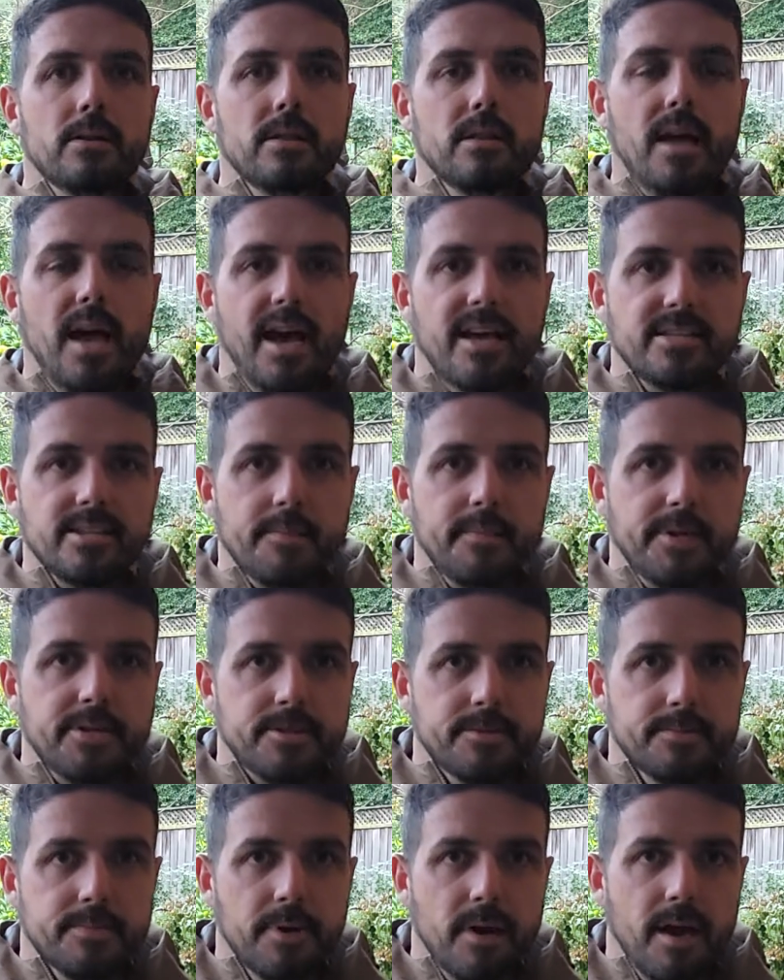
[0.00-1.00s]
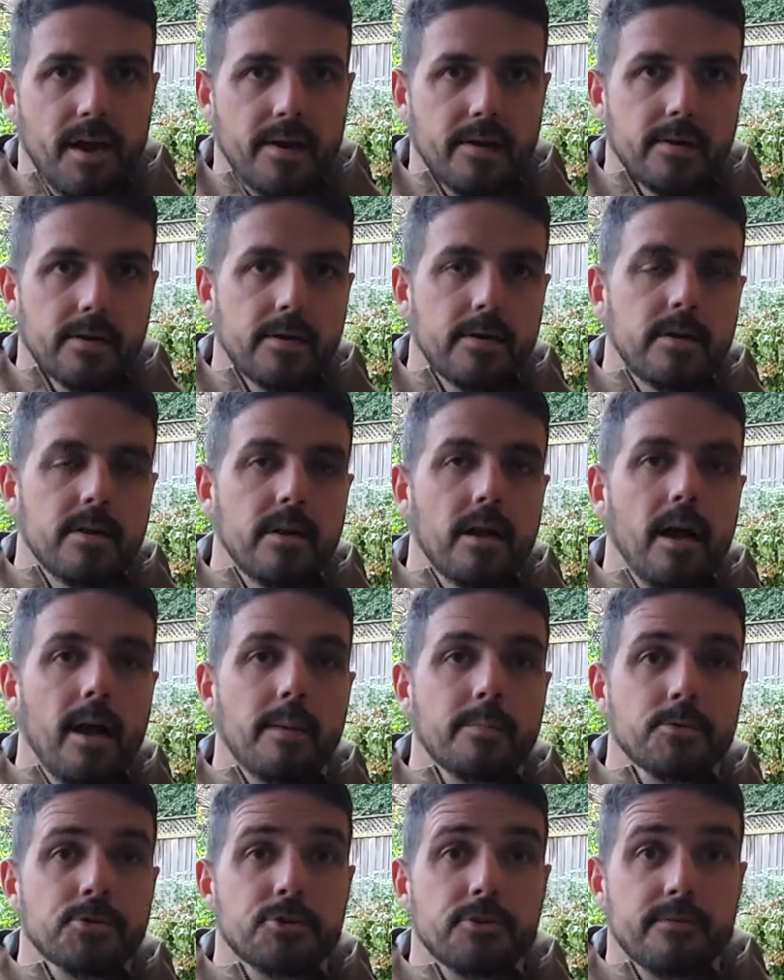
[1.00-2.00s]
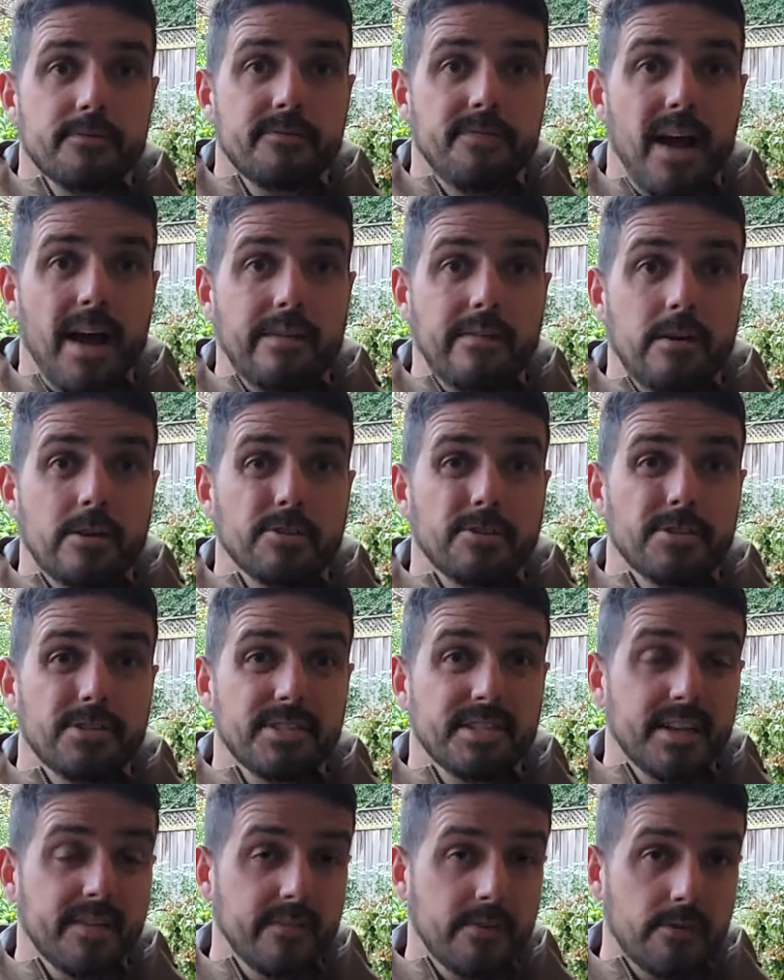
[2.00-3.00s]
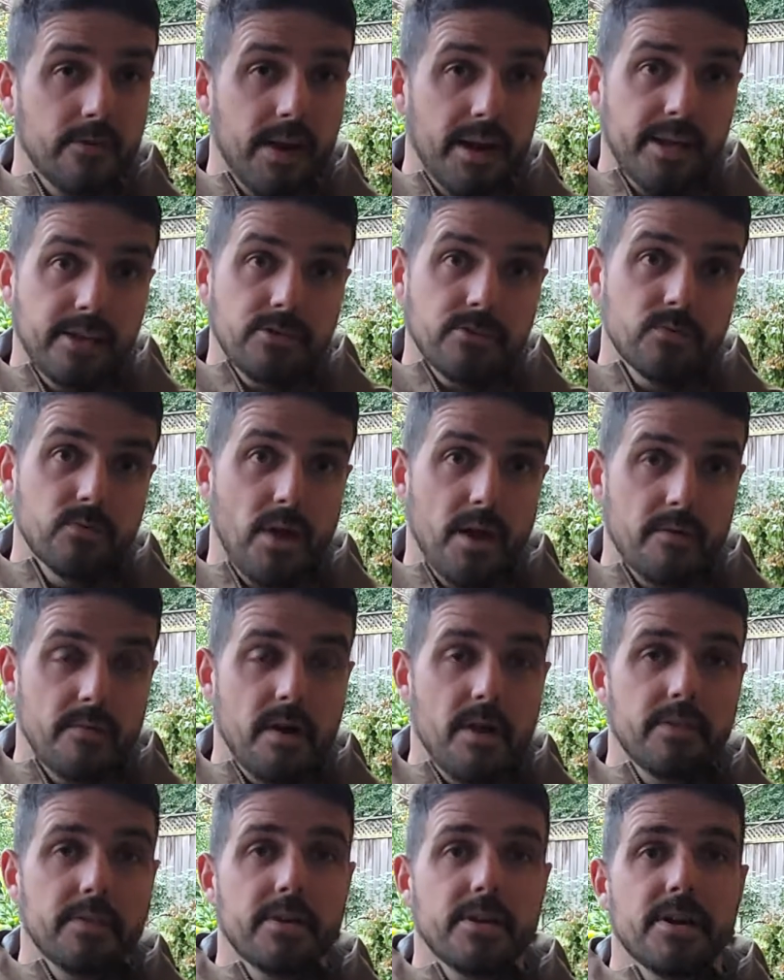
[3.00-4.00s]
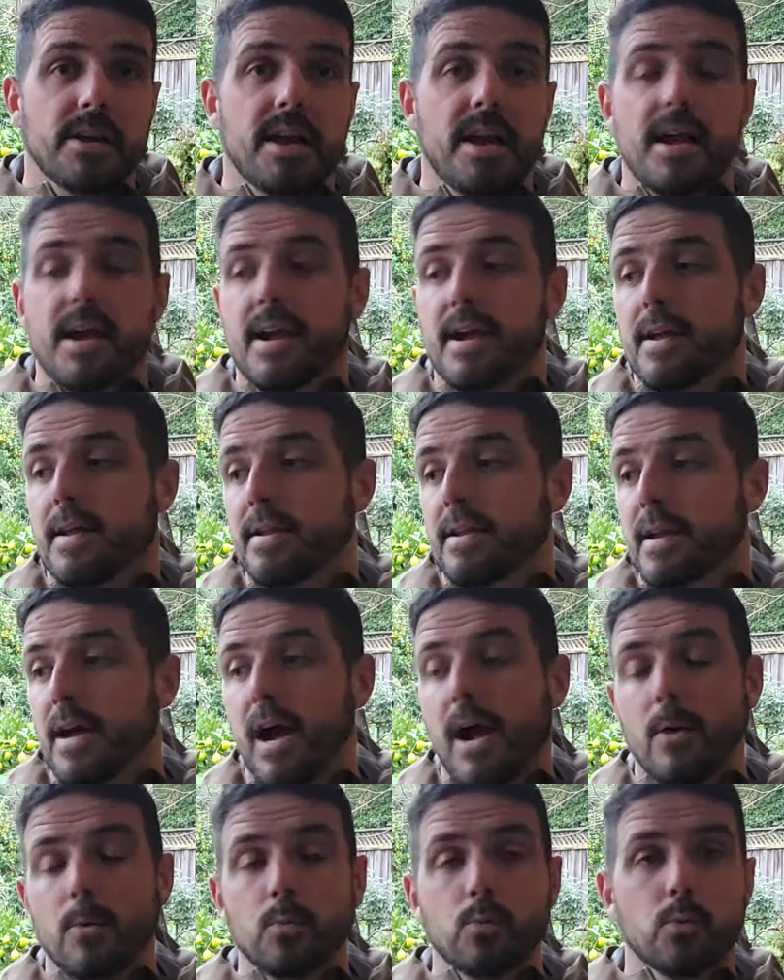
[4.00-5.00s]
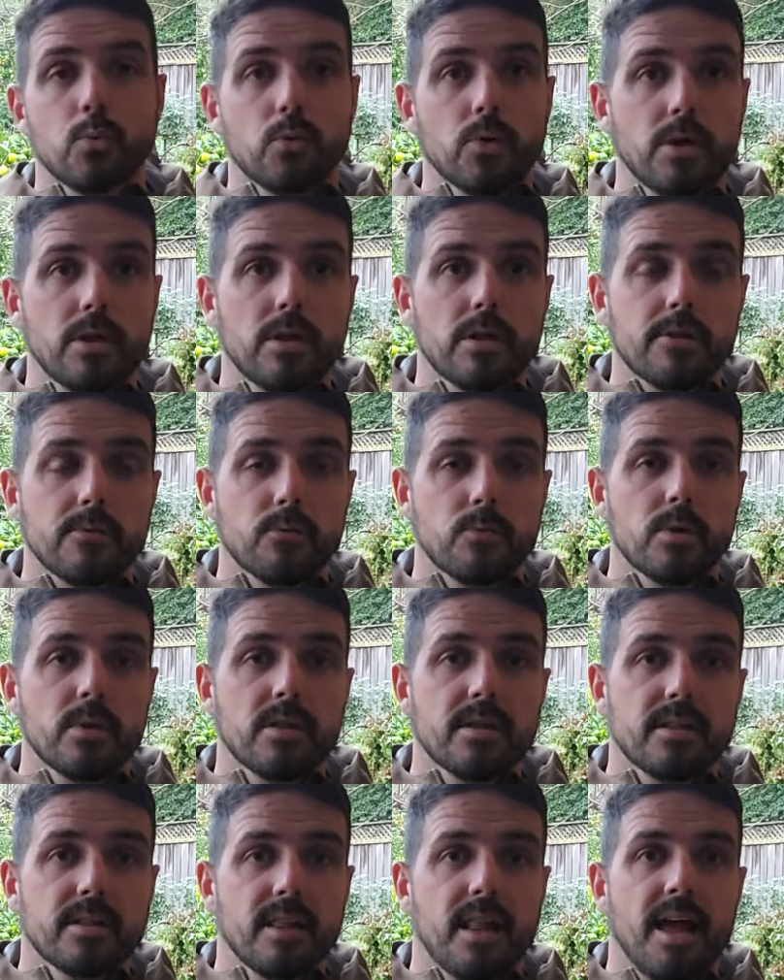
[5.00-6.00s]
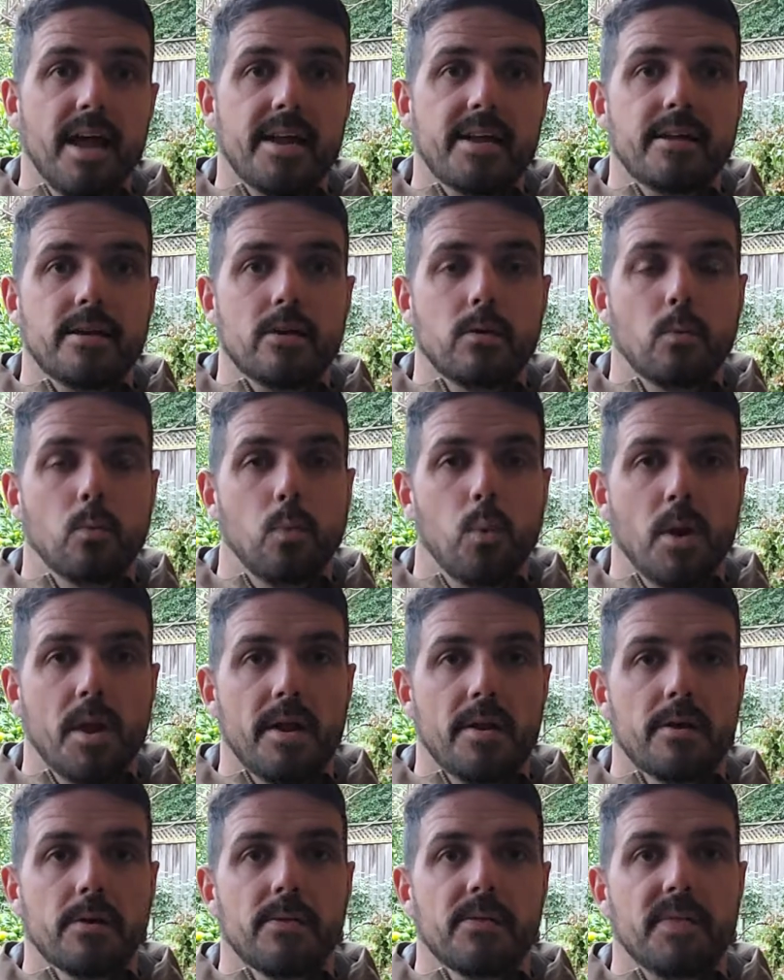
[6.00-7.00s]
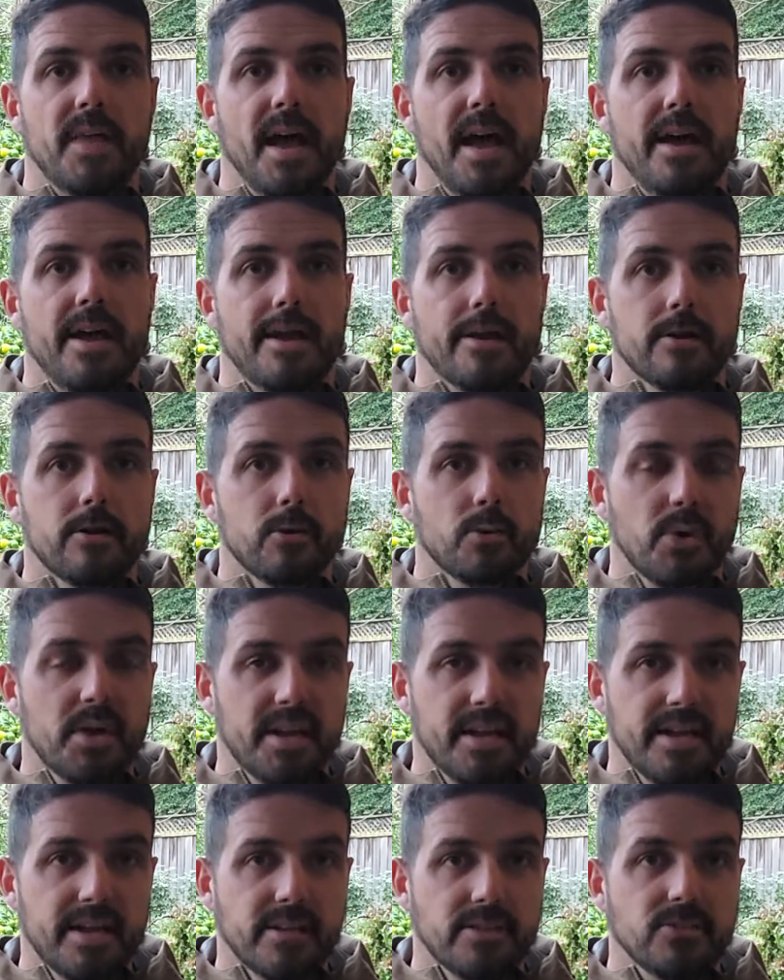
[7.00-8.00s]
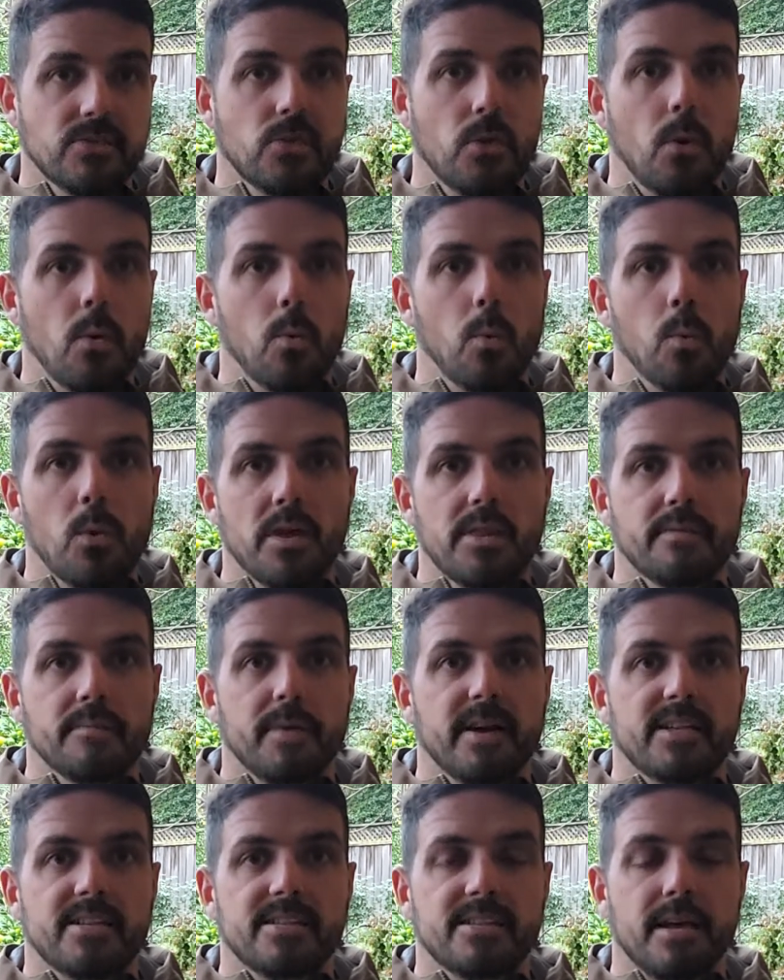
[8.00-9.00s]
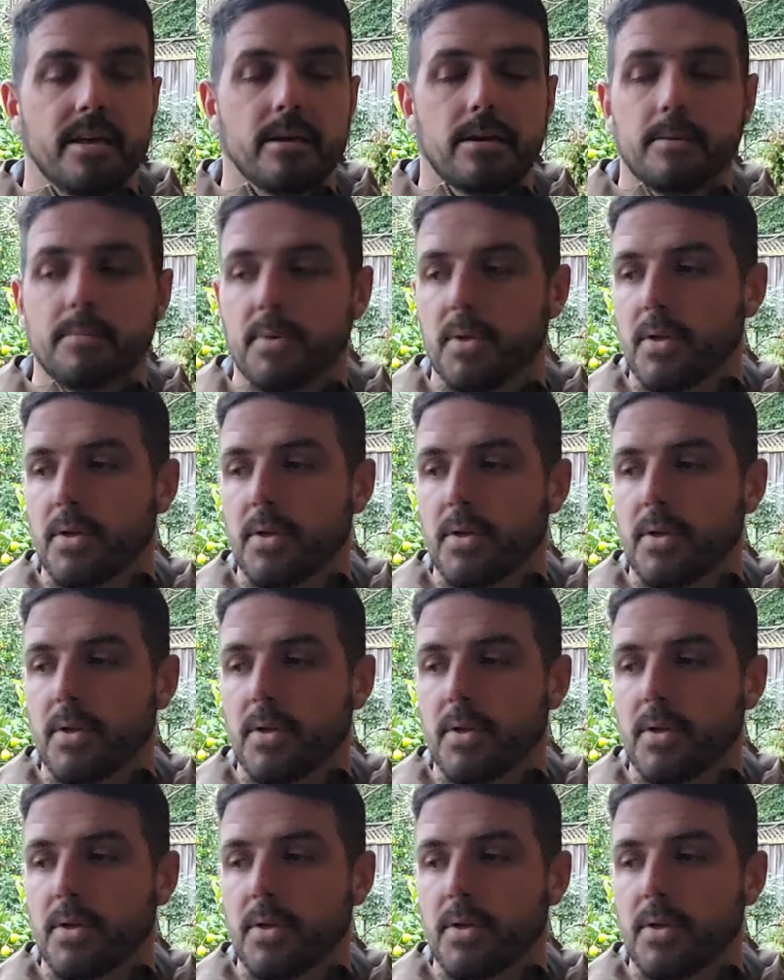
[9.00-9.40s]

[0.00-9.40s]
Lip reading: as I mentioned prior, I'm shooting 507 grains, right around there, and I really like where that arrow is with my setup.